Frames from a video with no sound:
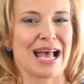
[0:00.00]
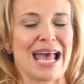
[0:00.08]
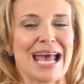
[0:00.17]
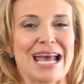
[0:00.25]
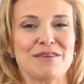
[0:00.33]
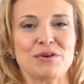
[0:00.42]

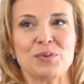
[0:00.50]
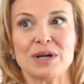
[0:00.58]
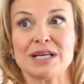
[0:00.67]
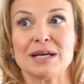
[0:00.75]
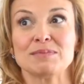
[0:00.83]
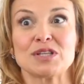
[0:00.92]
Everyone
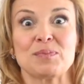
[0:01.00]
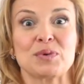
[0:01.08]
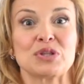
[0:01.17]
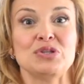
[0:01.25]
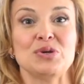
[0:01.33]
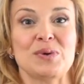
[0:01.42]
comes up
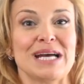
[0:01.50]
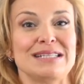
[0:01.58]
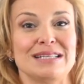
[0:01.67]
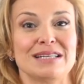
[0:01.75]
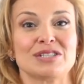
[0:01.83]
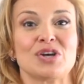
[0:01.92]
with new
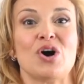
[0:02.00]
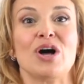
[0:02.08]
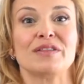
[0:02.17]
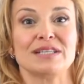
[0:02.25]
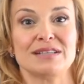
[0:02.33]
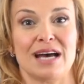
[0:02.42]
ideas all
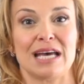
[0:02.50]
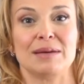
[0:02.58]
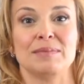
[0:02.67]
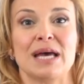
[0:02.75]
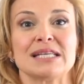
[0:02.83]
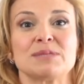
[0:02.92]
the
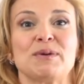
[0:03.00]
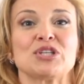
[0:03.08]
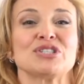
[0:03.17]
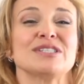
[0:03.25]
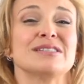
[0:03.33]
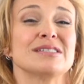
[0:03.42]
time,
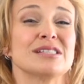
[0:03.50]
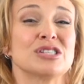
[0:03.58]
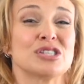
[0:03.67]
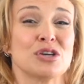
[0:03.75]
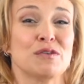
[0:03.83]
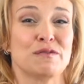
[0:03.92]
especially since it's
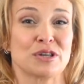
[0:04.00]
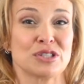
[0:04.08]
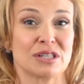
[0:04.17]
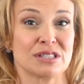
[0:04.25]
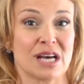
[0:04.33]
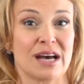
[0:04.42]
so
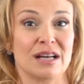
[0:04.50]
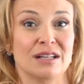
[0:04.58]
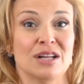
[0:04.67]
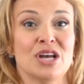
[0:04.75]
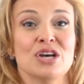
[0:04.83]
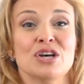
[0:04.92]
versatile.
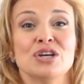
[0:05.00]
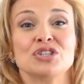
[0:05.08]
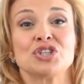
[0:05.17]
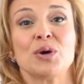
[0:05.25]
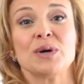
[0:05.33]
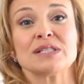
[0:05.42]

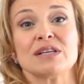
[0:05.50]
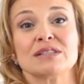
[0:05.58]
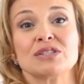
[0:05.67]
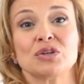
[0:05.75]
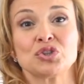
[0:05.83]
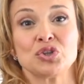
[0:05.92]
Show us on
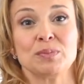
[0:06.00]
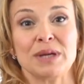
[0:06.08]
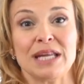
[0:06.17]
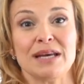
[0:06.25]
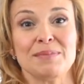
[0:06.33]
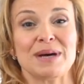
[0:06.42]
social
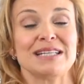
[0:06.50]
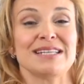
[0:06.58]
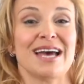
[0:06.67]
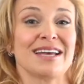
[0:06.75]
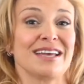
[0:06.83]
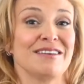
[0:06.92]
media by
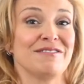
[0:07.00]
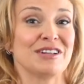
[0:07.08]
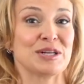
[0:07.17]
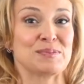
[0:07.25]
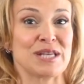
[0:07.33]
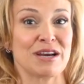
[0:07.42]
tagging
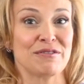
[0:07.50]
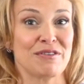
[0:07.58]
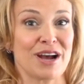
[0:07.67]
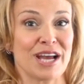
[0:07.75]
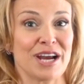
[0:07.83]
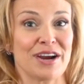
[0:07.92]
Philips air
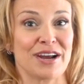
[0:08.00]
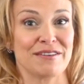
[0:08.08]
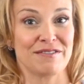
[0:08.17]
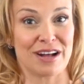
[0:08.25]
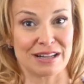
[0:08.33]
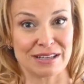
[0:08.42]
fryer and
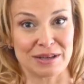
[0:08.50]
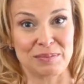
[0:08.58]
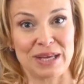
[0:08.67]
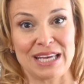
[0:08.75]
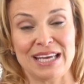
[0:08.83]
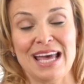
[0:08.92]
following
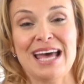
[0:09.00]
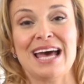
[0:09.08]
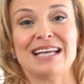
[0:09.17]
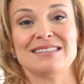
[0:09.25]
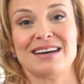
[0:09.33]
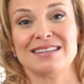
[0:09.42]
me
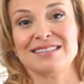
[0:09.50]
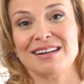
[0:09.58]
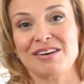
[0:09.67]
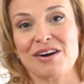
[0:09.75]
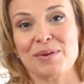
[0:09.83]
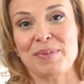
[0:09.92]
at
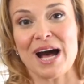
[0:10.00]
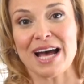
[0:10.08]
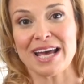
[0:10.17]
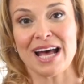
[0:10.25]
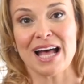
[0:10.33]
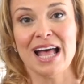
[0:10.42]
Donatella
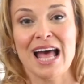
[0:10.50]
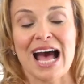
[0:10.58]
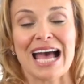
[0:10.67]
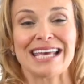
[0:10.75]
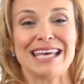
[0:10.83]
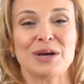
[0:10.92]
Arpaia.
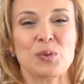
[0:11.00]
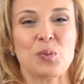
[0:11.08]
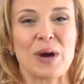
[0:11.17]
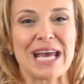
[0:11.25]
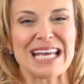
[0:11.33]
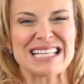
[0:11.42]
I can't
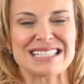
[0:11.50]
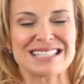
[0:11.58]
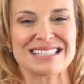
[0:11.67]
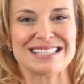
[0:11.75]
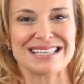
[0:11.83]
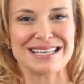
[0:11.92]
wait to
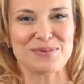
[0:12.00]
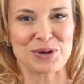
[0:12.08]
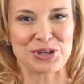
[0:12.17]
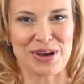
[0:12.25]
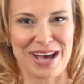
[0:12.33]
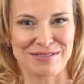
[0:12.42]
see what
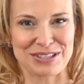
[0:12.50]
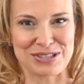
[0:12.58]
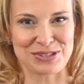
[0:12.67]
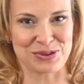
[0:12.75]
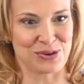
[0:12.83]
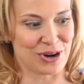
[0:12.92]
you have in
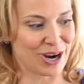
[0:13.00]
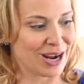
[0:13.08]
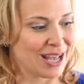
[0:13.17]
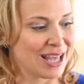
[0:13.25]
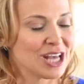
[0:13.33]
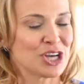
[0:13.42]
store.
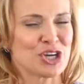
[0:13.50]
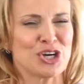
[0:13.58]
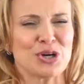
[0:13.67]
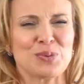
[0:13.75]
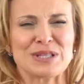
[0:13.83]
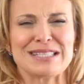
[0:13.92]

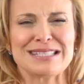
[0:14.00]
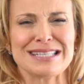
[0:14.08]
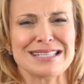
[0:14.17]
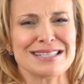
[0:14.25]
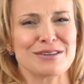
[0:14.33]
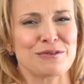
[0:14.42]
Cook with
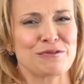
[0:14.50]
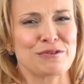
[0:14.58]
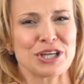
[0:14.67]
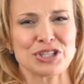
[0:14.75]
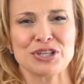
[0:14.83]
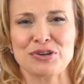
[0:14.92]
seasonal,
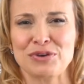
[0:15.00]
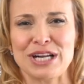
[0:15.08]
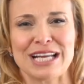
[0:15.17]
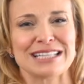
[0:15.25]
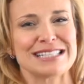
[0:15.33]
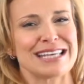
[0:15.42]
fresh
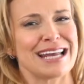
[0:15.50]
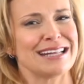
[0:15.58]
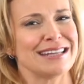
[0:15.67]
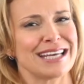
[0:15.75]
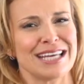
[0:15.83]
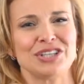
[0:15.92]
ingredients. Get in
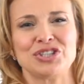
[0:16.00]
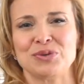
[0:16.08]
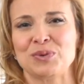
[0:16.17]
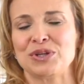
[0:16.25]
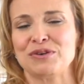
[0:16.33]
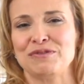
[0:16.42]
the kitchen
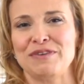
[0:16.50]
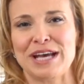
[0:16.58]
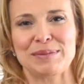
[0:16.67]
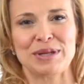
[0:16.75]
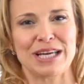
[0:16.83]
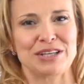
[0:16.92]
with your
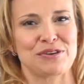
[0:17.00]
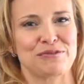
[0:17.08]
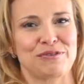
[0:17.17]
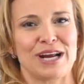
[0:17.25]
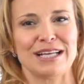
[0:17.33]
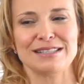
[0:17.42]
family and your
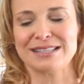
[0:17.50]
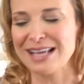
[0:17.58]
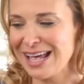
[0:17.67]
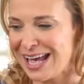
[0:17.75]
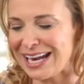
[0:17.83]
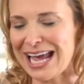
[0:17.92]
friends
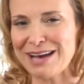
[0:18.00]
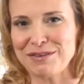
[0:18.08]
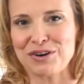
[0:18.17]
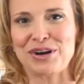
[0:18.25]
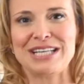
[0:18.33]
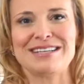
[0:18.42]
and have a
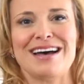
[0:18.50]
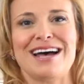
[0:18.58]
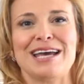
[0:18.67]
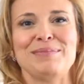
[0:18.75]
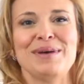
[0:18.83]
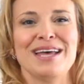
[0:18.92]
great
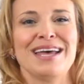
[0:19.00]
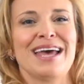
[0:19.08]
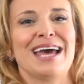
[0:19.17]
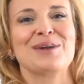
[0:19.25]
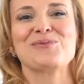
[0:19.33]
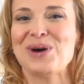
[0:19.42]
time.
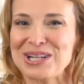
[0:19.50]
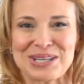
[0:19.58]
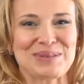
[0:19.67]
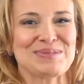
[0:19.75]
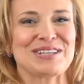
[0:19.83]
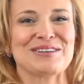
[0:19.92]
And
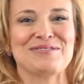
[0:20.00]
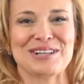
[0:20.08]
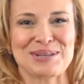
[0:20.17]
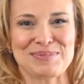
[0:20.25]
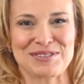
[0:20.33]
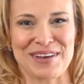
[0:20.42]
welcome to the
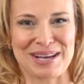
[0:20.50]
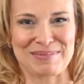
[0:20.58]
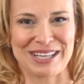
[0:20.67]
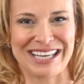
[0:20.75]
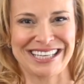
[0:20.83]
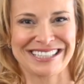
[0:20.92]
Philips
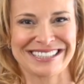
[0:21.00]
family.